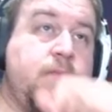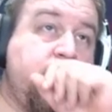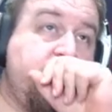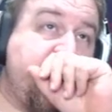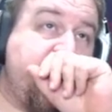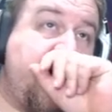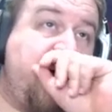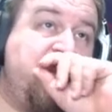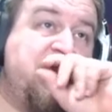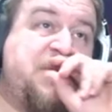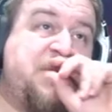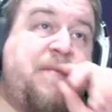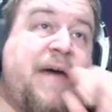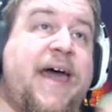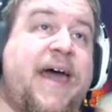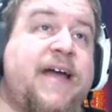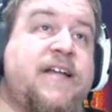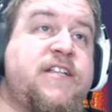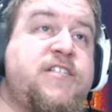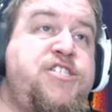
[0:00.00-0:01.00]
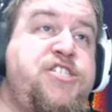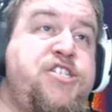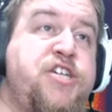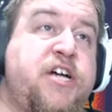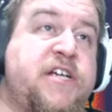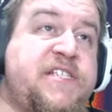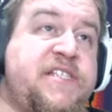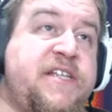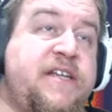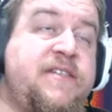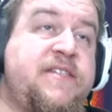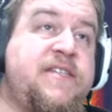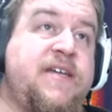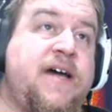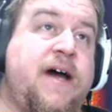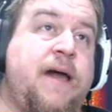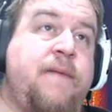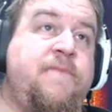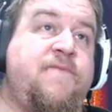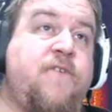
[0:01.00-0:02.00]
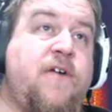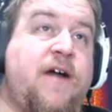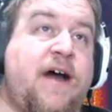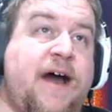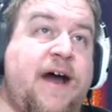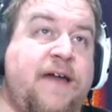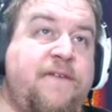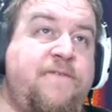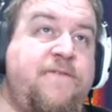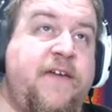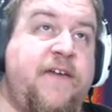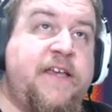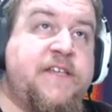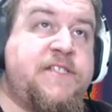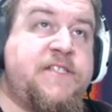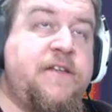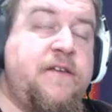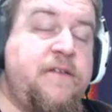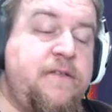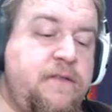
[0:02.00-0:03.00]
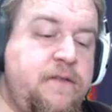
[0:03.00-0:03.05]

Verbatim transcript: Comes back just in time for High Feast.